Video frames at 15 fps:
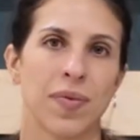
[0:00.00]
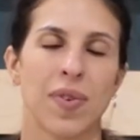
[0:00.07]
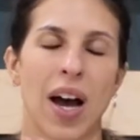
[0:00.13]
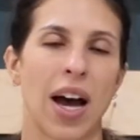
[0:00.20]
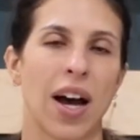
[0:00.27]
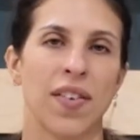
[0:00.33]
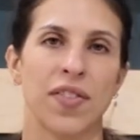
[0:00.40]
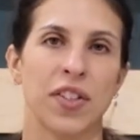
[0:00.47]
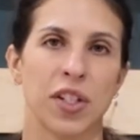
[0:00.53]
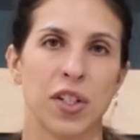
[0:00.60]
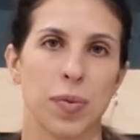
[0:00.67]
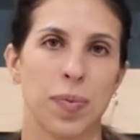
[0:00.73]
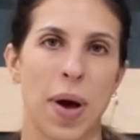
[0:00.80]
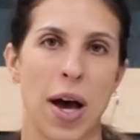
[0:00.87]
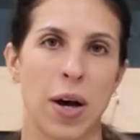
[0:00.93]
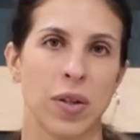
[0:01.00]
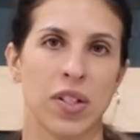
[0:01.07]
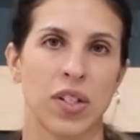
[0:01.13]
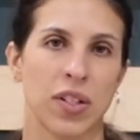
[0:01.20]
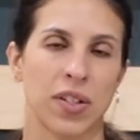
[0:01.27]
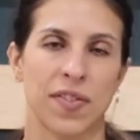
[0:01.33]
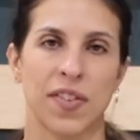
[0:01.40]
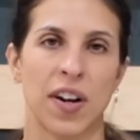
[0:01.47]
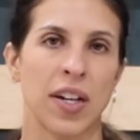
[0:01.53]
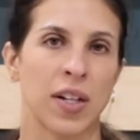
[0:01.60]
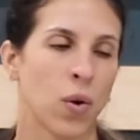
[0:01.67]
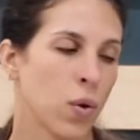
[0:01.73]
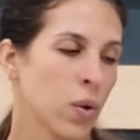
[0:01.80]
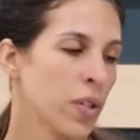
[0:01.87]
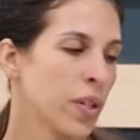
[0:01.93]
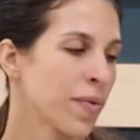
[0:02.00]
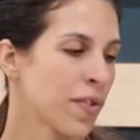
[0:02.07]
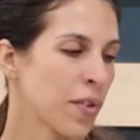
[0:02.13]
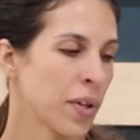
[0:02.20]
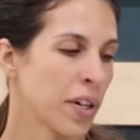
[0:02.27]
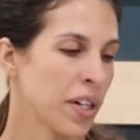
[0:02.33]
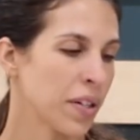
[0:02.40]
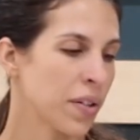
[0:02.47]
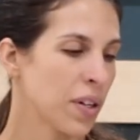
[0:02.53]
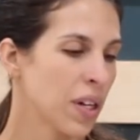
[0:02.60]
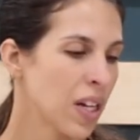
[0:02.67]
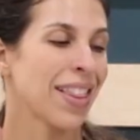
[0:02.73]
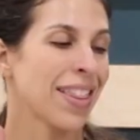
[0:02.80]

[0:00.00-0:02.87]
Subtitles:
have your spouse or friend hold them for you.